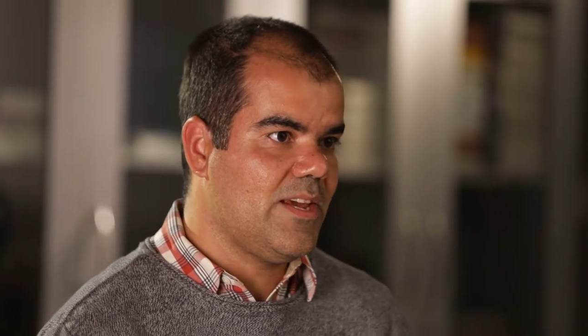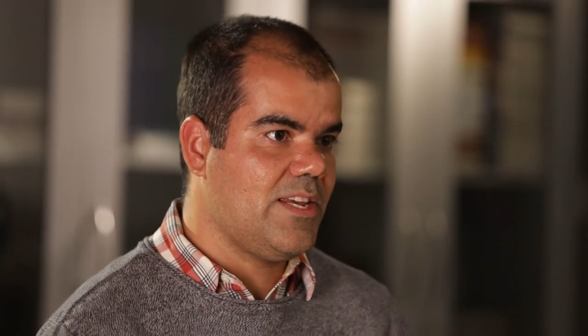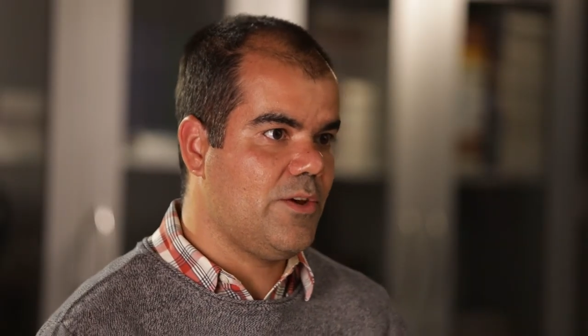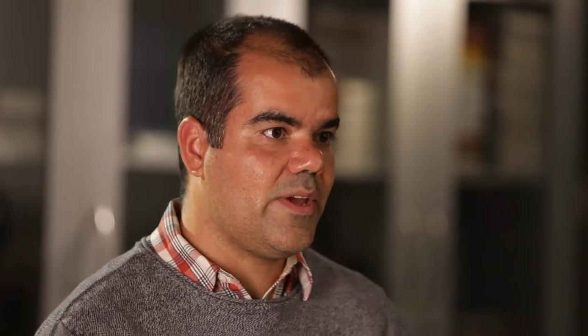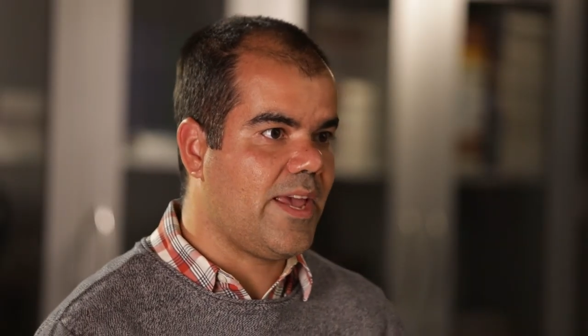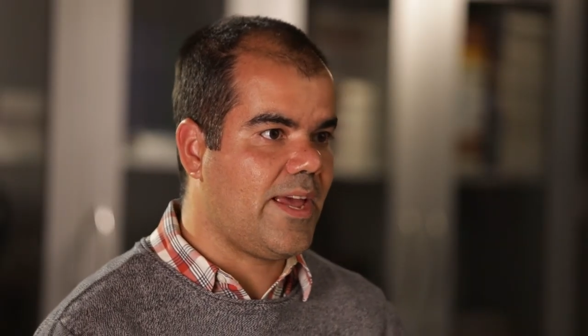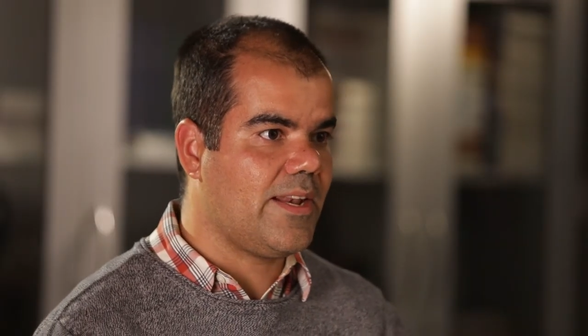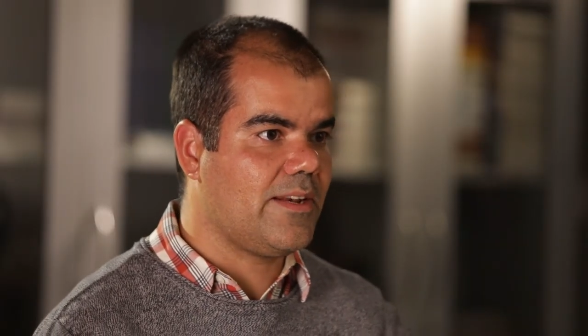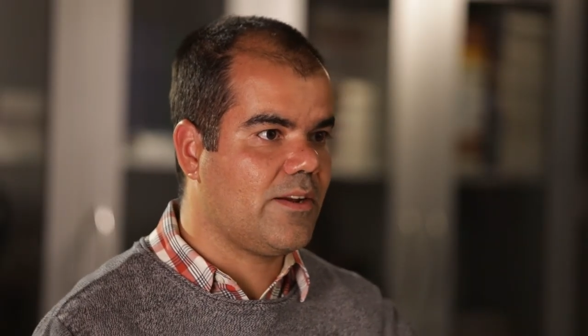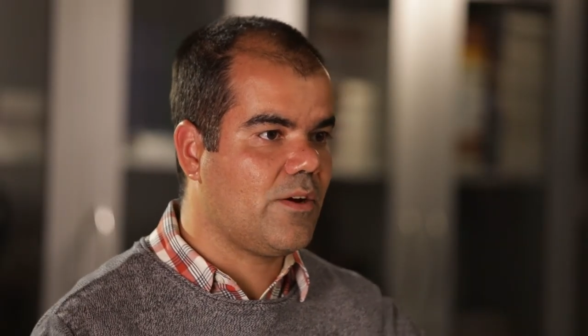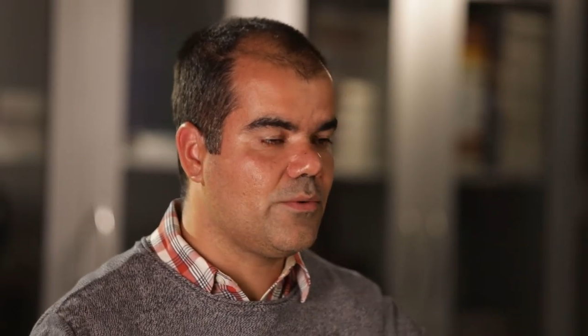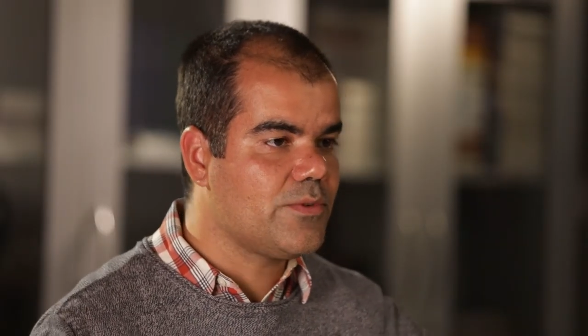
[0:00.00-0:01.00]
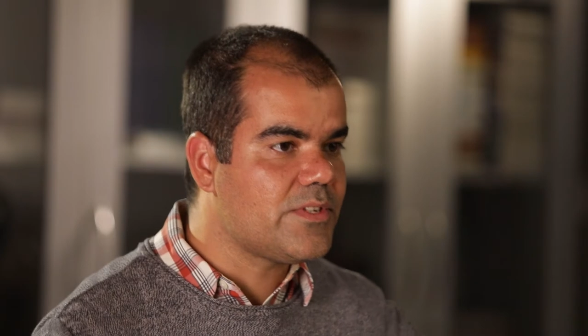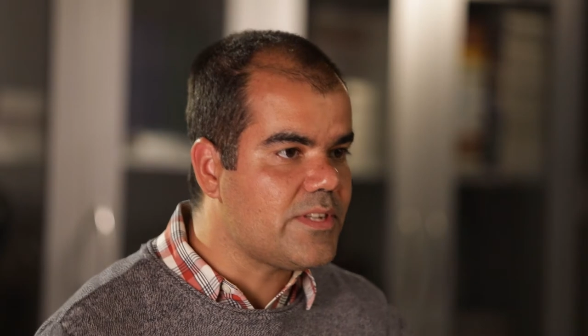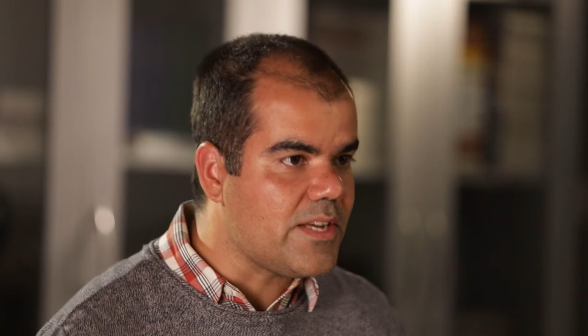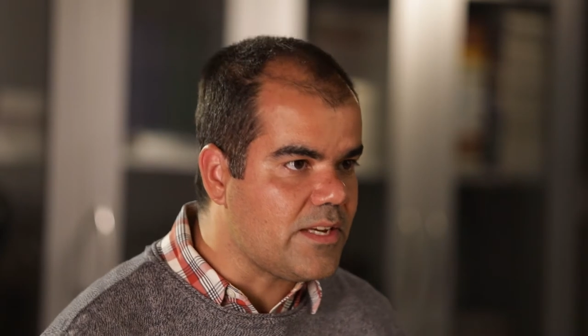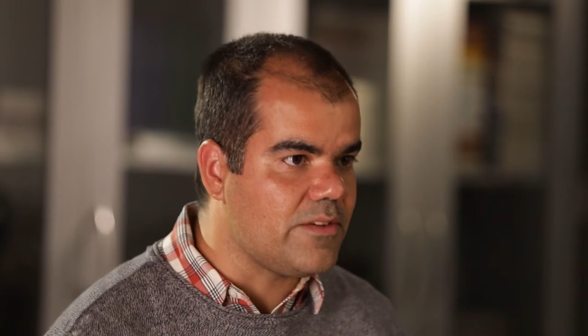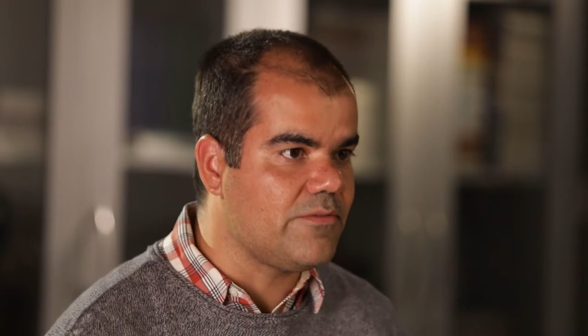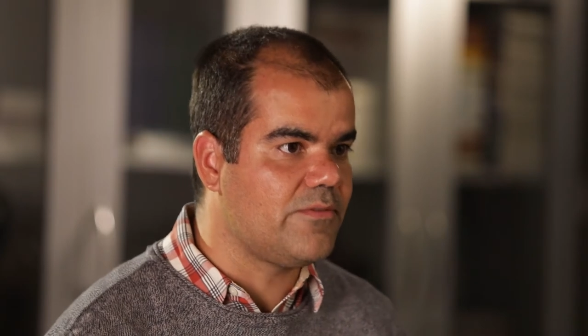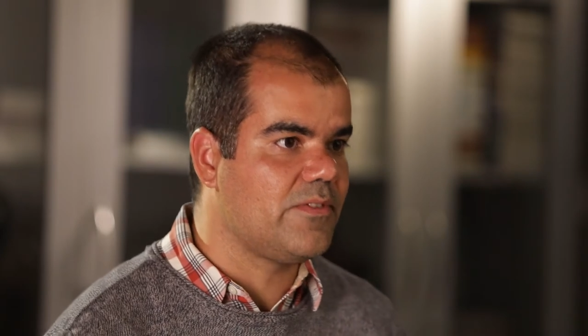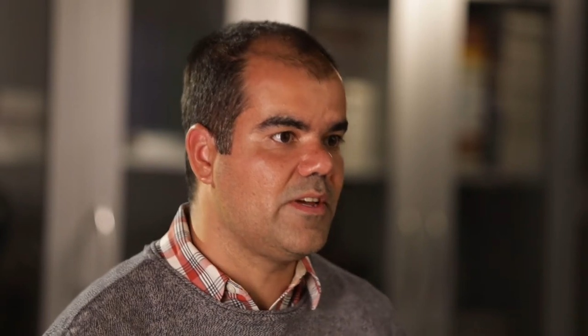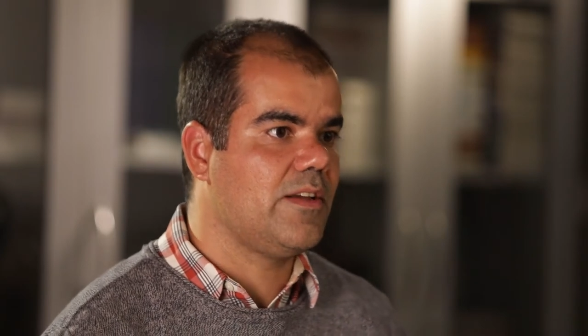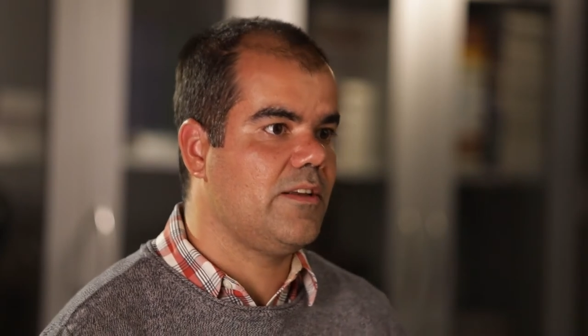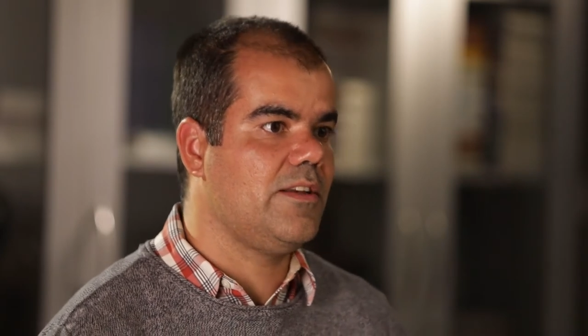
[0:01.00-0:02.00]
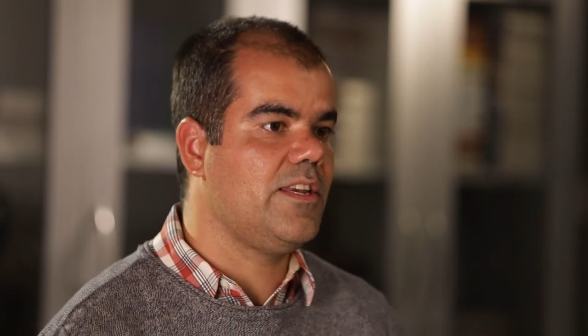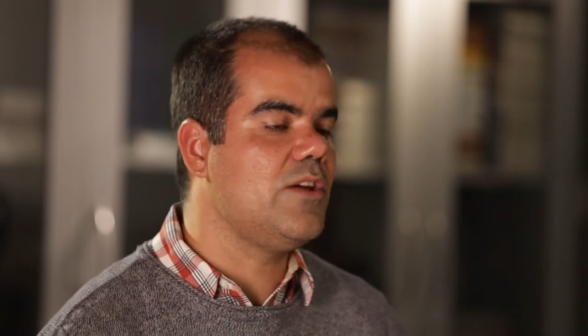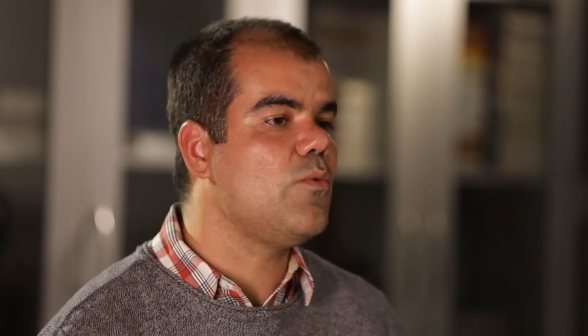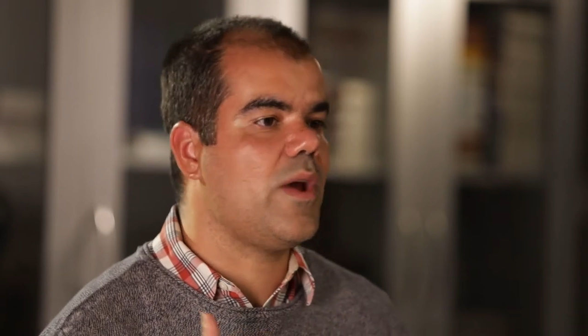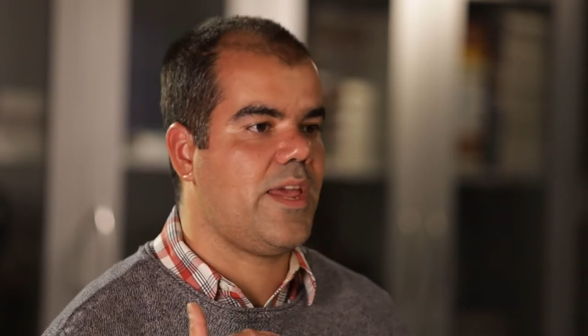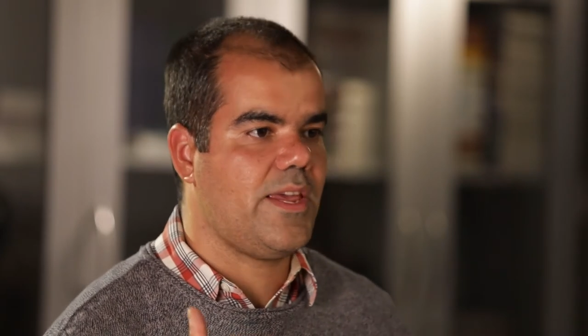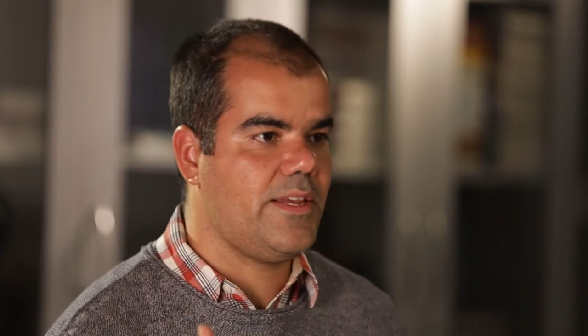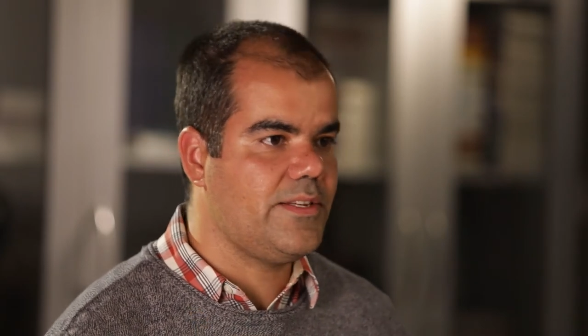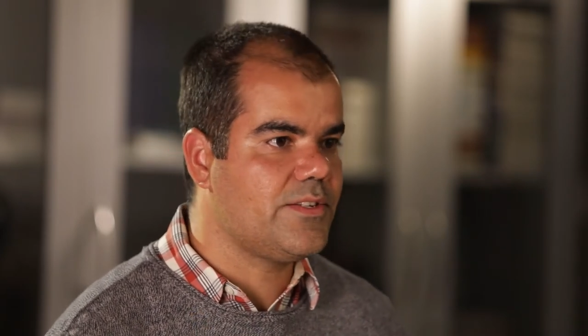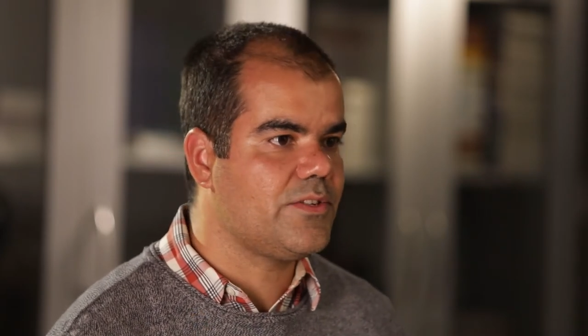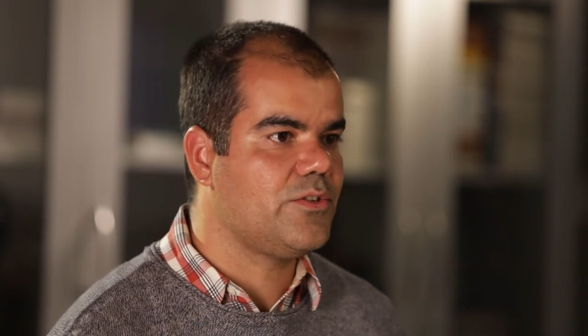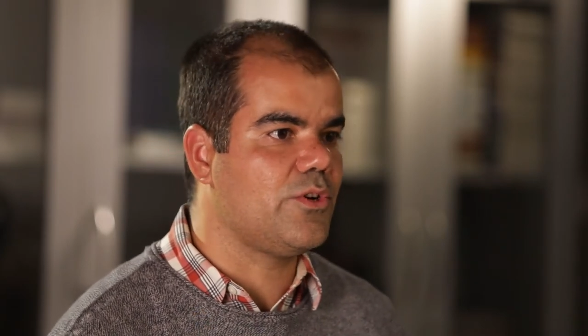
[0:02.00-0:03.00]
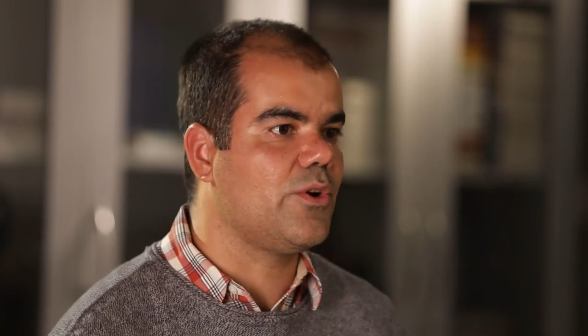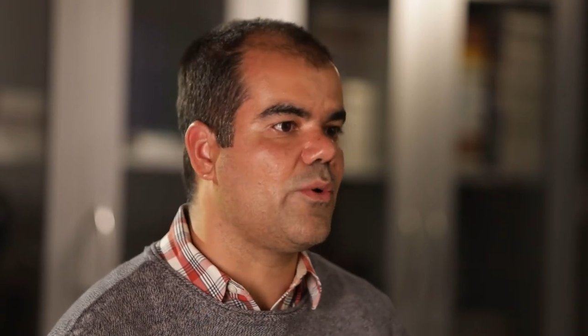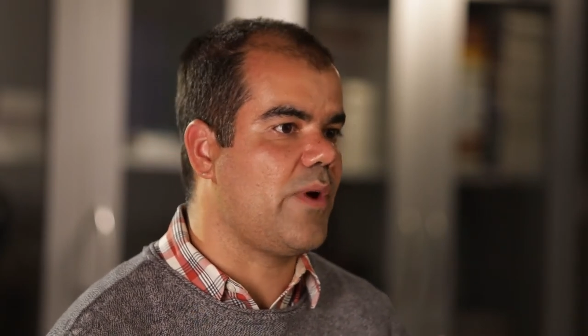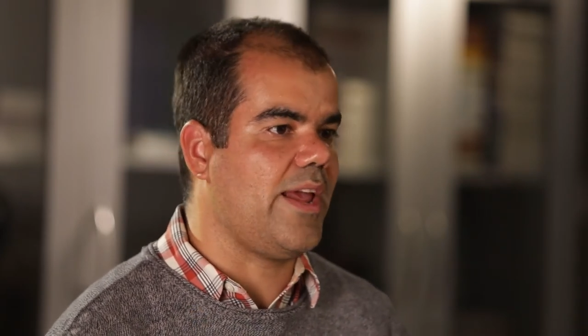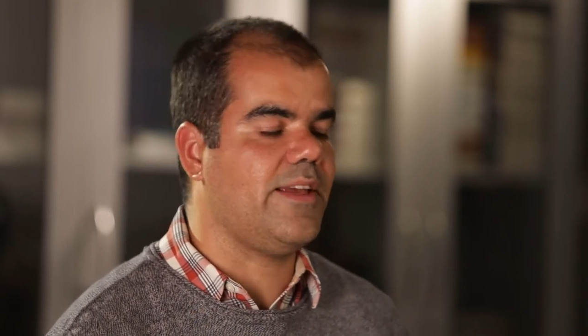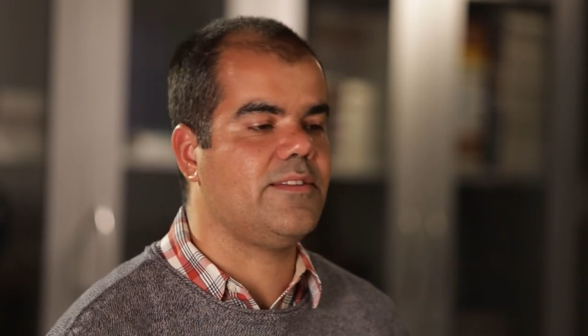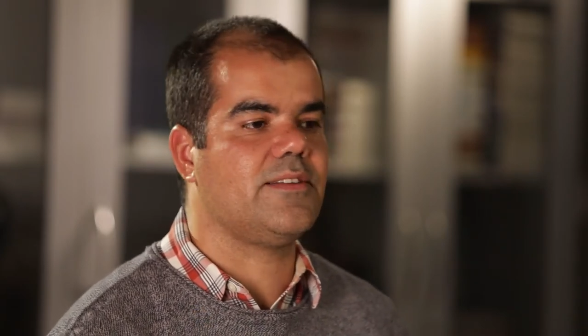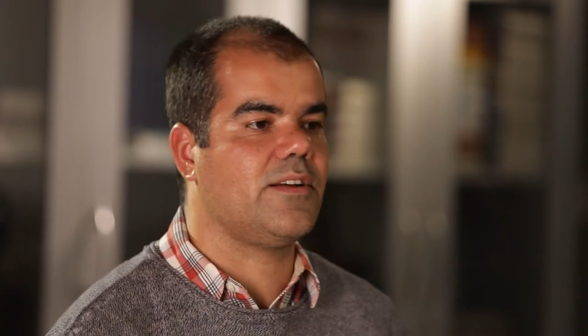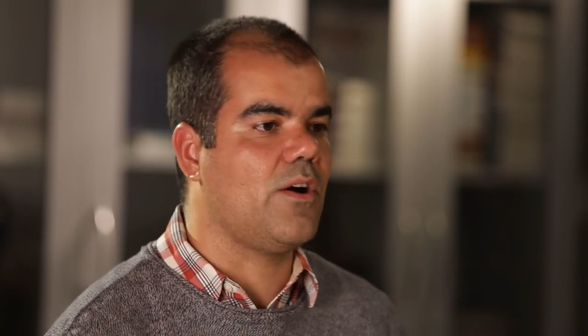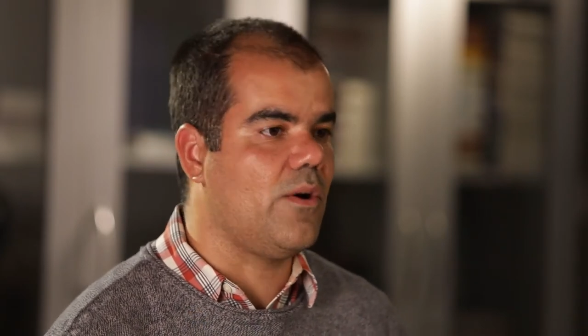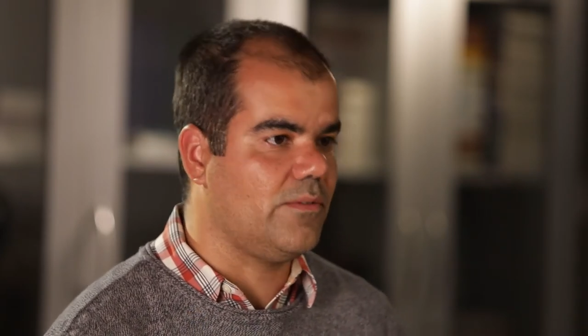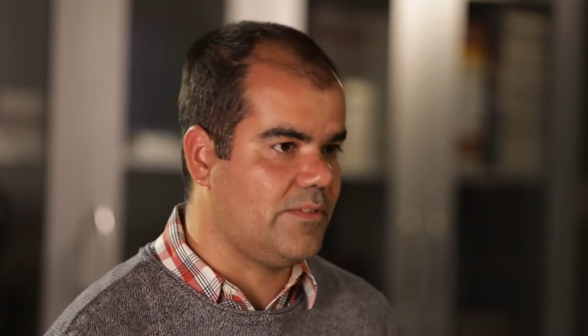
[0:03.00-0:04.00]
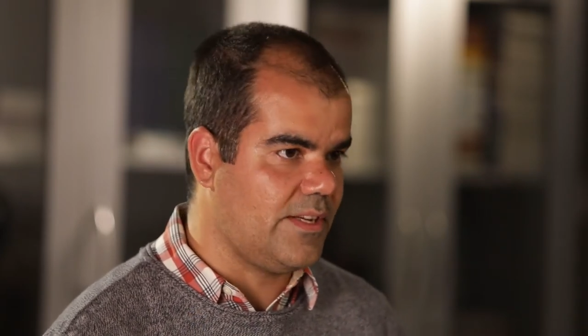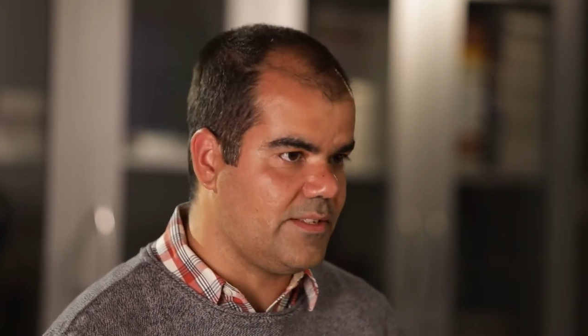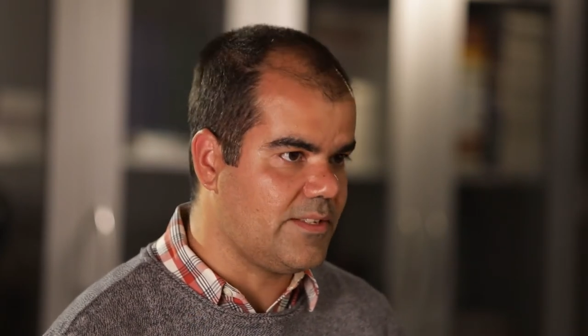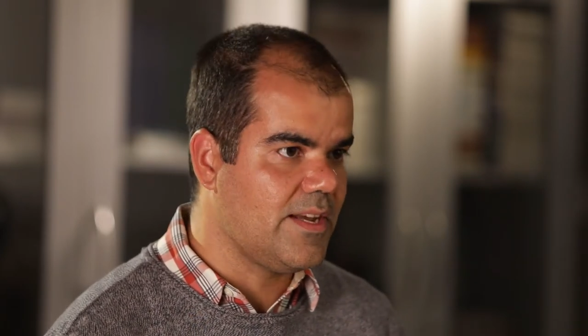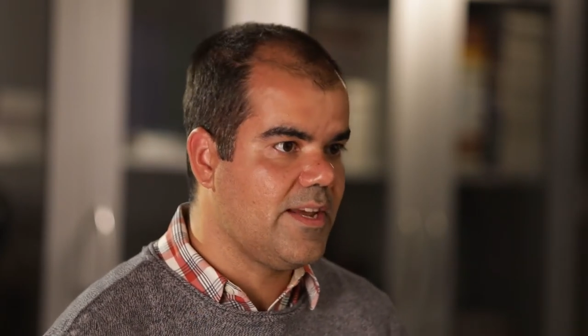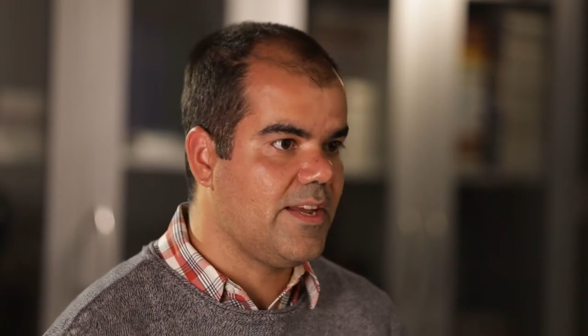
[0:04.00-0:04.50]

You can conceive new ways to create content,